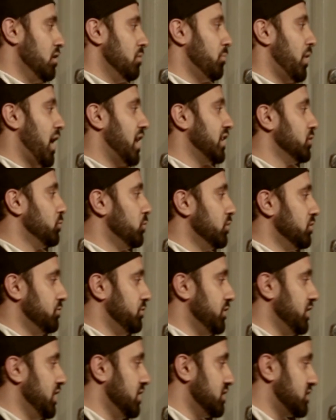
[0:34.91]
Bollywood
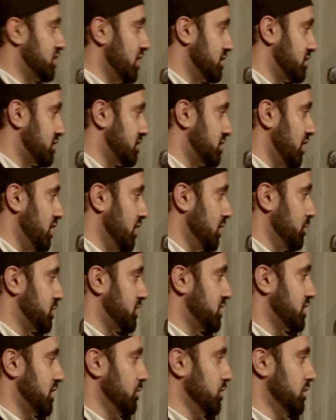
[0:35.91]
VHS
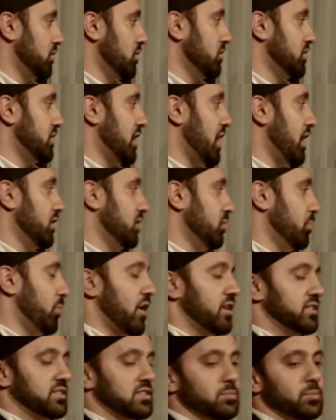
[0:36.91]
tapes, they would go down to
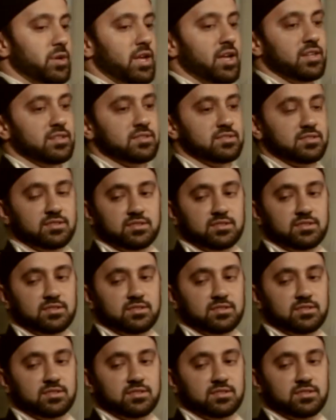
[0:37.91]
Bharti Pans,